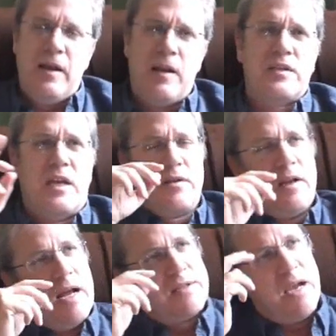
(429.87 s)
Now let's get
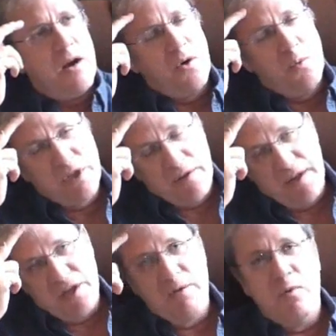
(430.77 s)
to the last category, which I
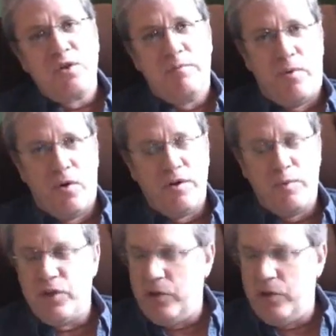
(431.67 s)
think is the most important.